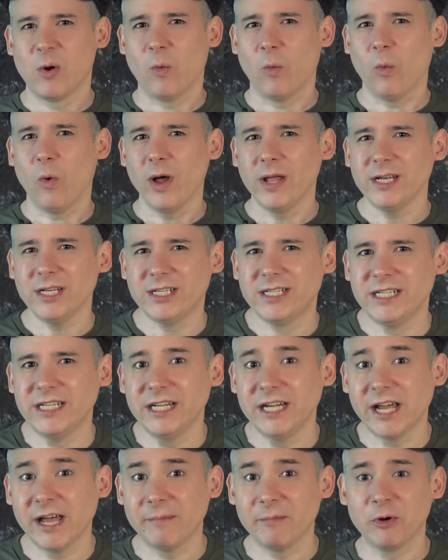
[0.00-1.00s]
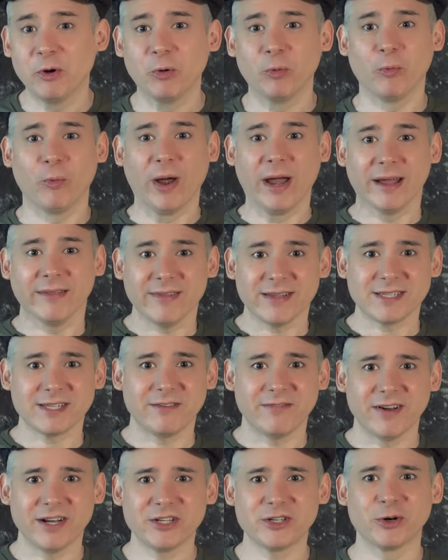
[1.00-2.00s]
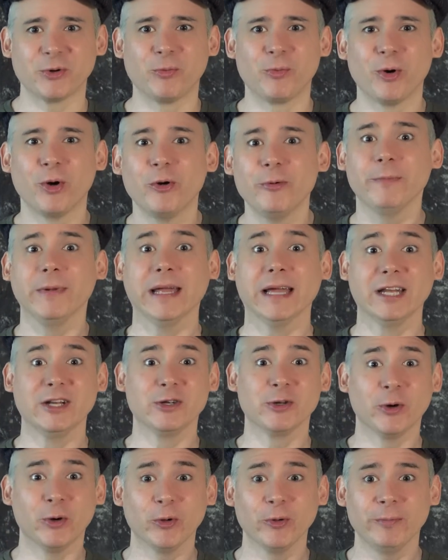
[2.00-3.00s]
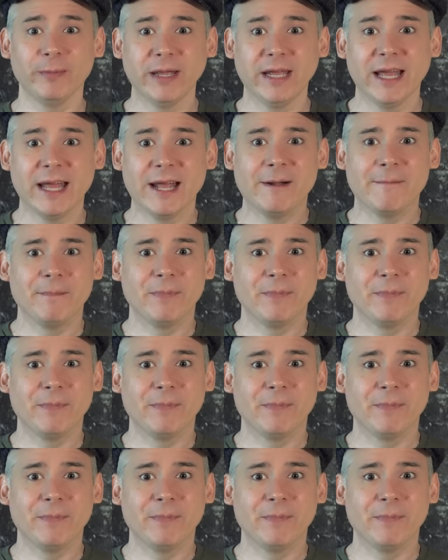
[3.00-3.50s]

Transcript: one GM who ran this adventure wrote me and told me